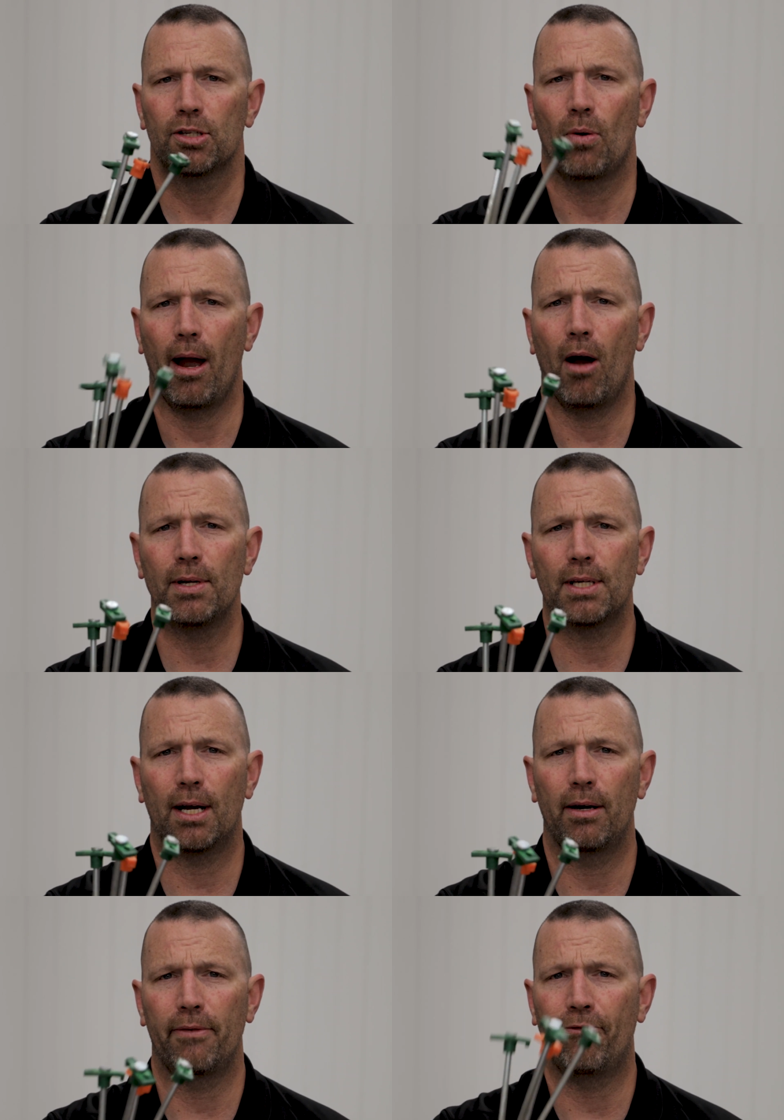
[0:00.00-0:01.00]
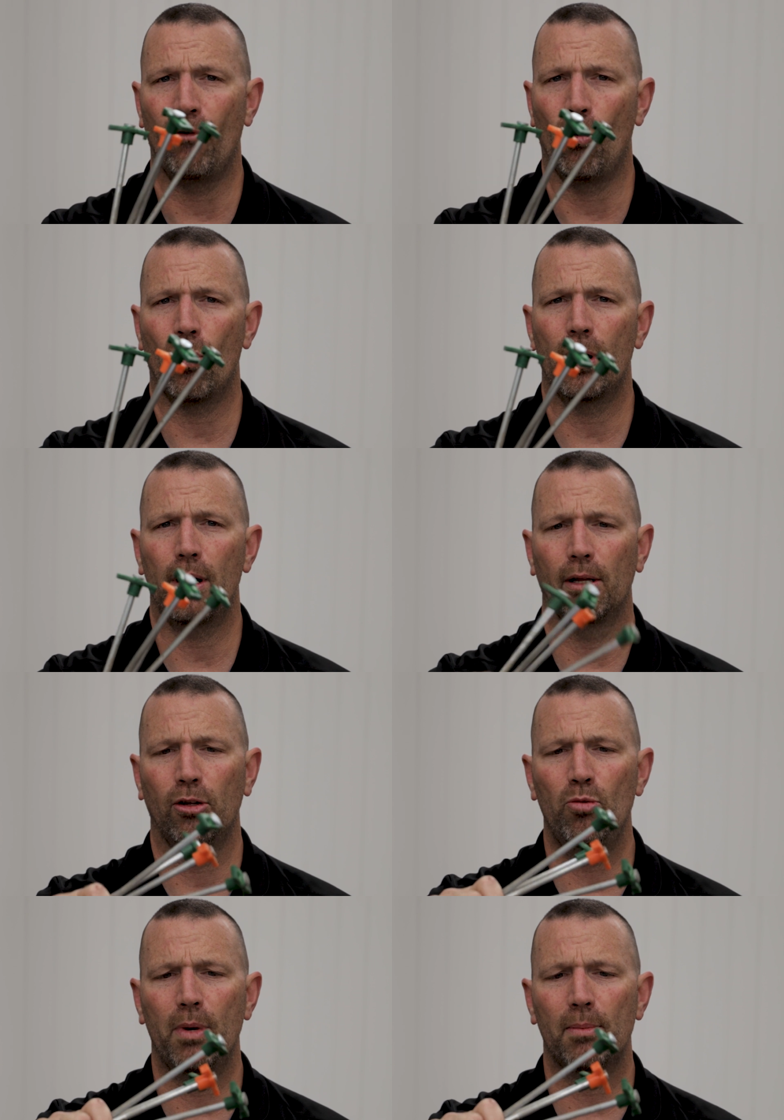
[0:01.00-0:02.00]
So I always carry 4
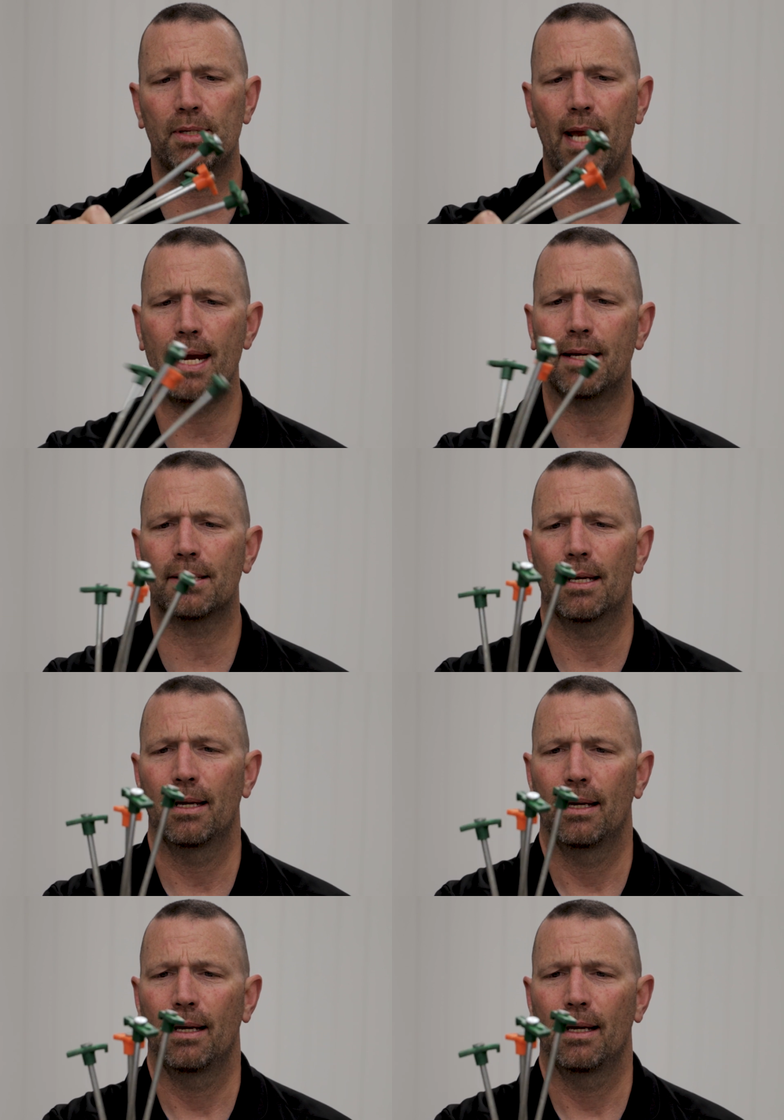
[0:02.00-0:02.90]
aluminum stakes,